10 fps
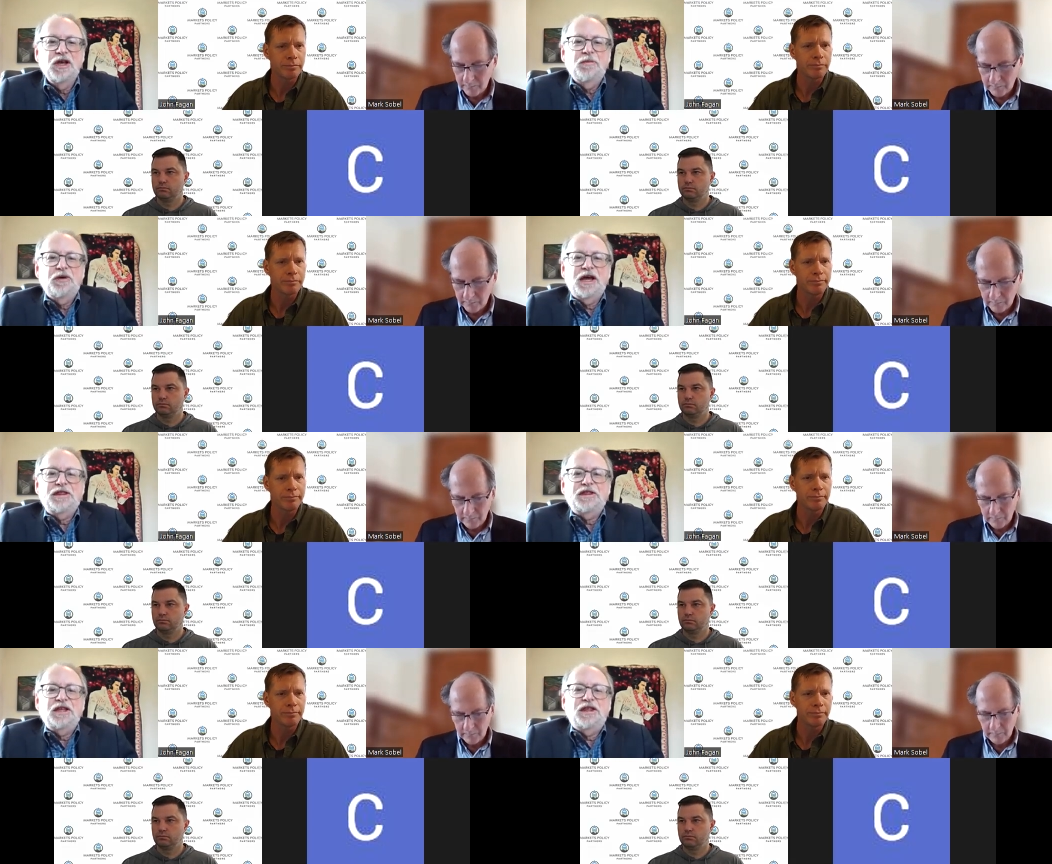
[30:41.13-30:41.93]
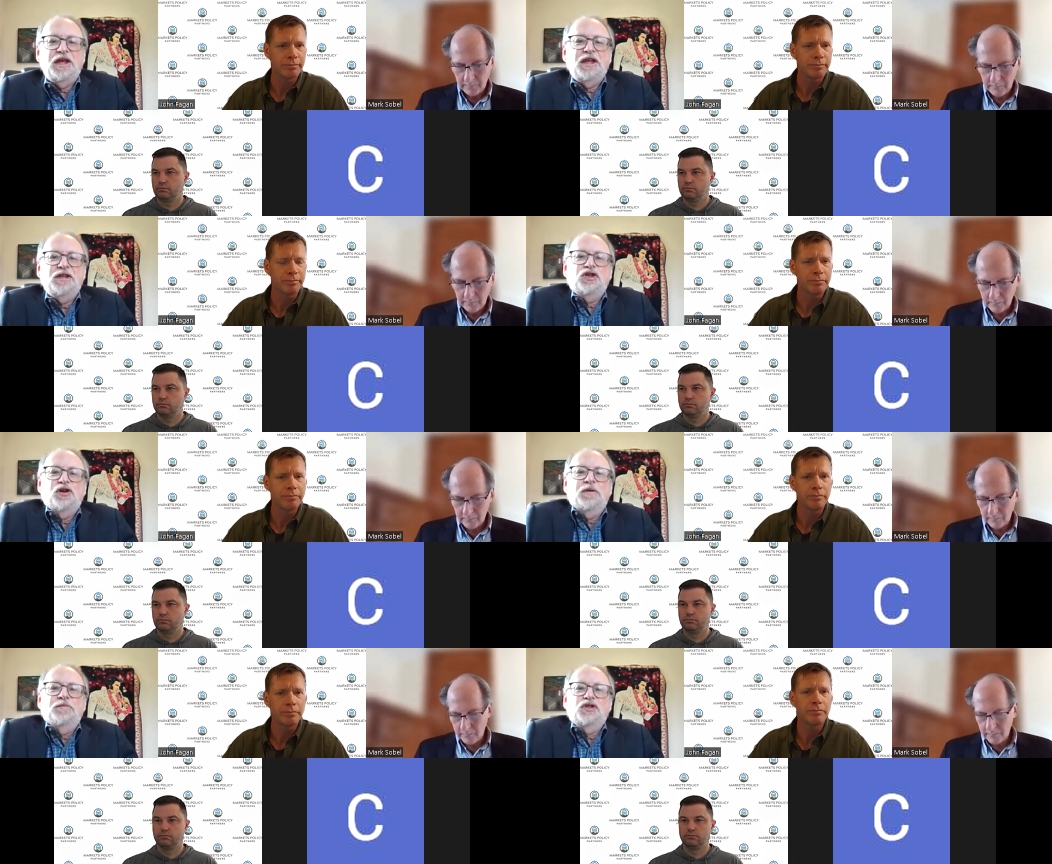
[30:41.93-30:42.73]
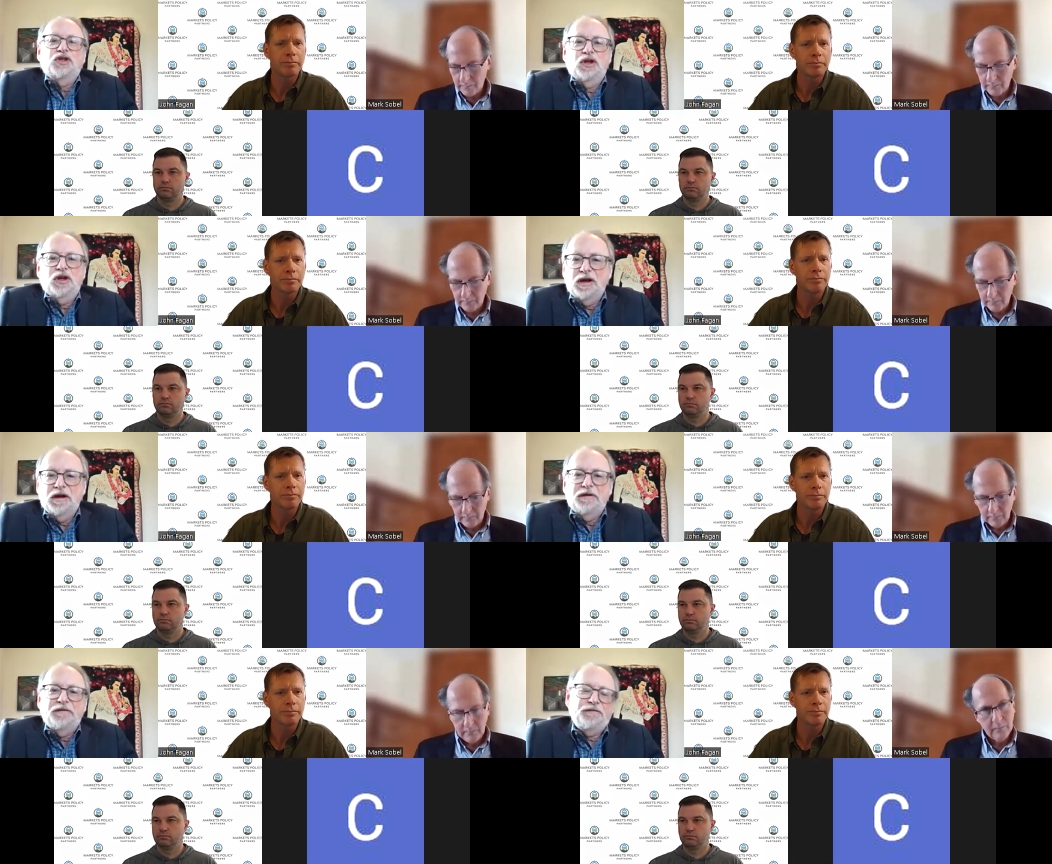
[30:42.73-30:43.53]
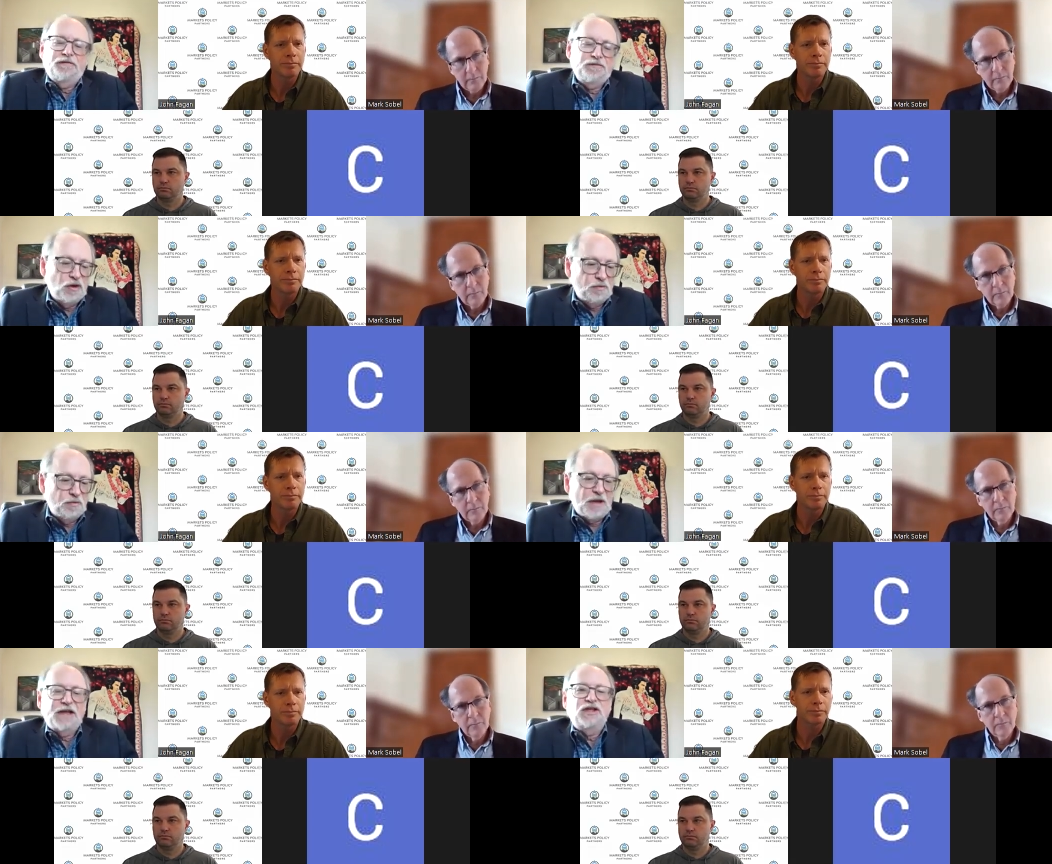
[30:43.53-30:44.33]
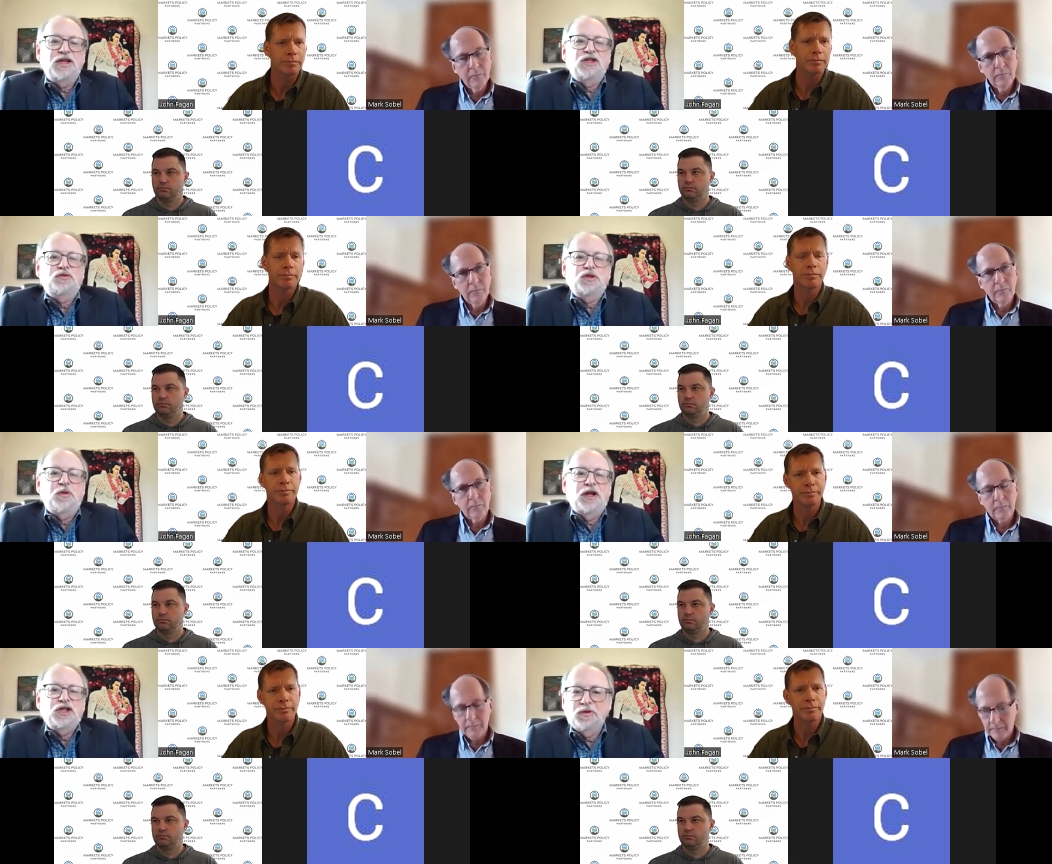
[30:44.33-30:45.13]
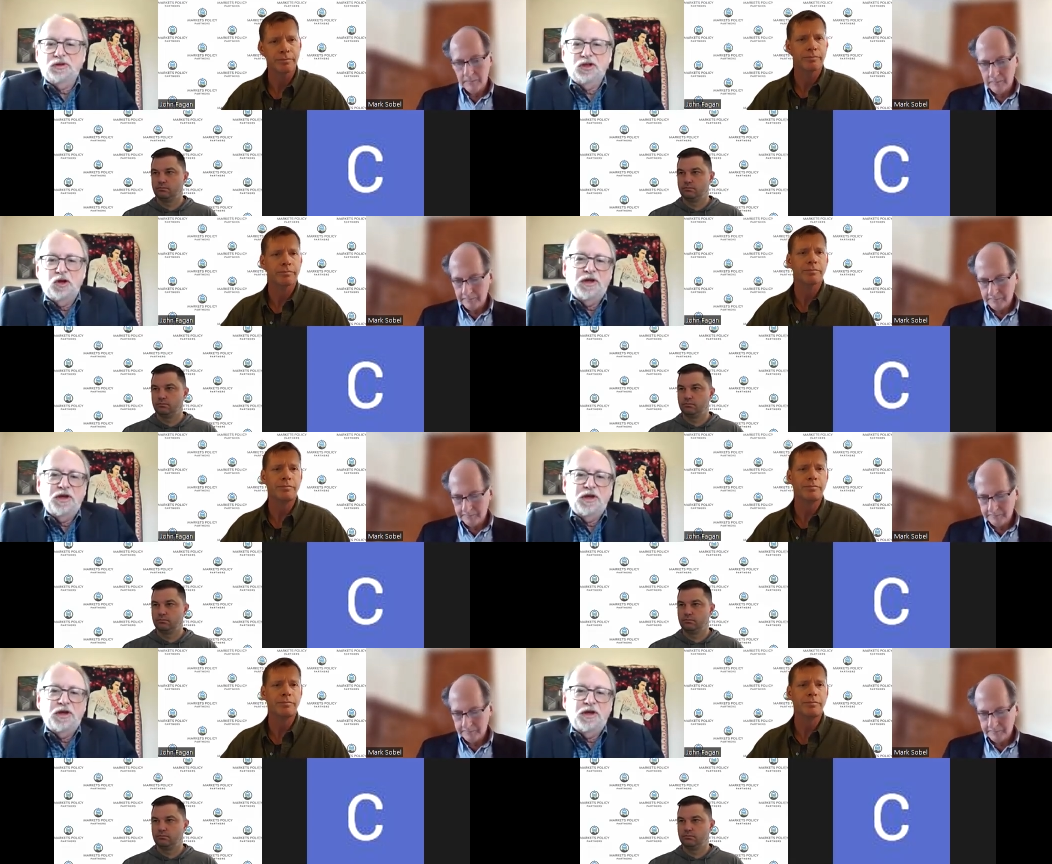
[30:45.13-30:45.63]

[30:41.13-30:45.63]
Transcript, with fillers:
Speaker 1: but I think that in terms of you know acting as a responsible global